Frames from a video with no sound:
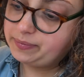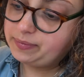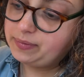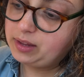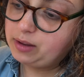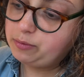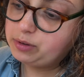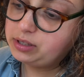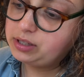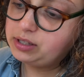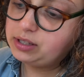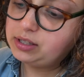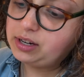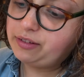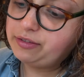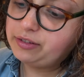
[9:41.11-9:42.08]
it was
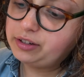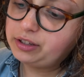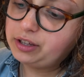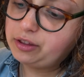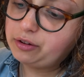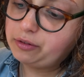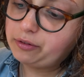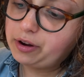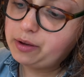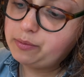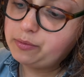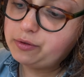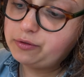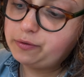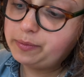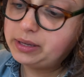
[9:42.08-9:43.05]
definitely the right
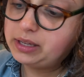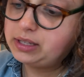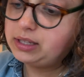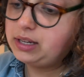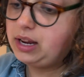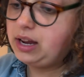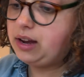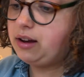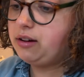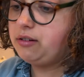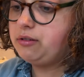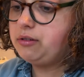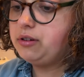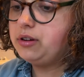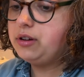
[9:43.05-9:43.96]
move because now